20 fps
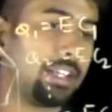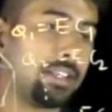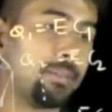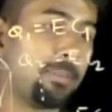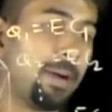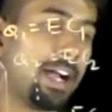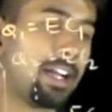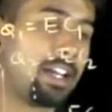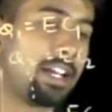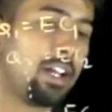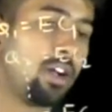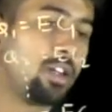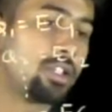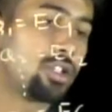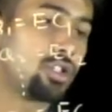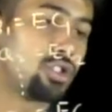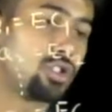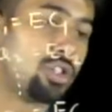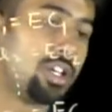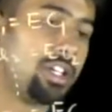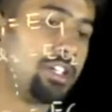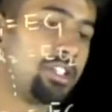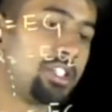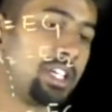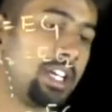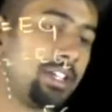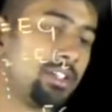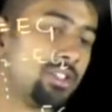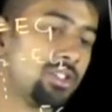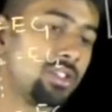and the battery also shouldn't
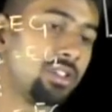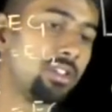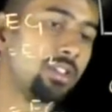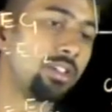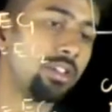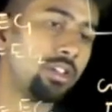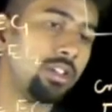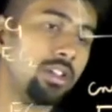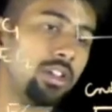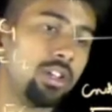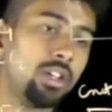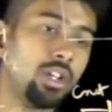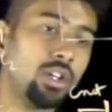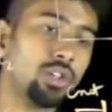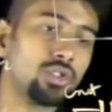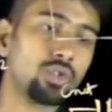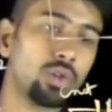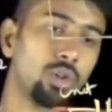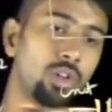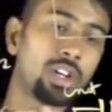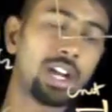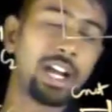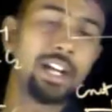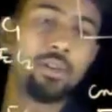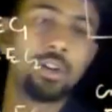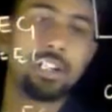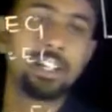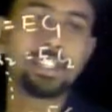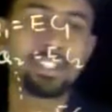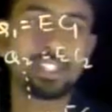change. So try
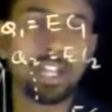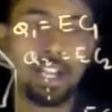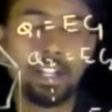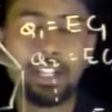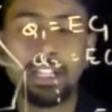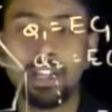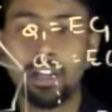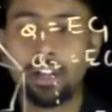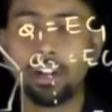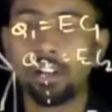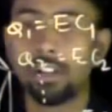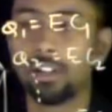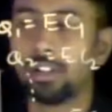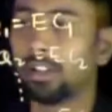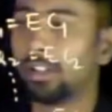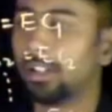to understand here.